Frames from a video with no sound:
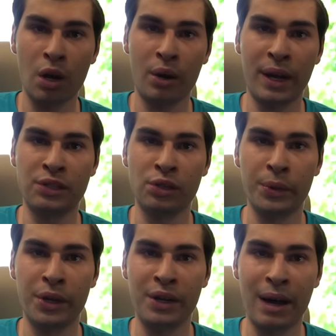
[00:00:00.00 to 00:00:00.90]
Okay, so
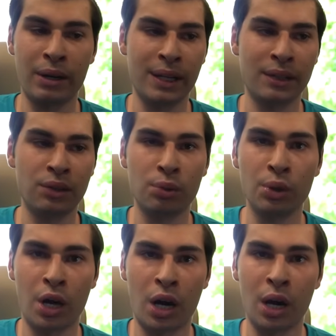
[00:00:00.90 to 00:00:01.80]
we are now connected to
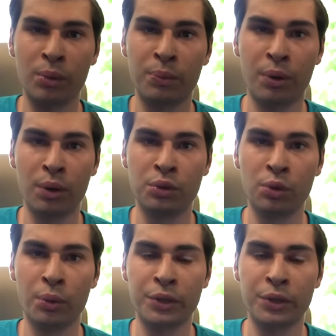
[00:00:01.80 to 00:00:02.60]
the car with ProTool.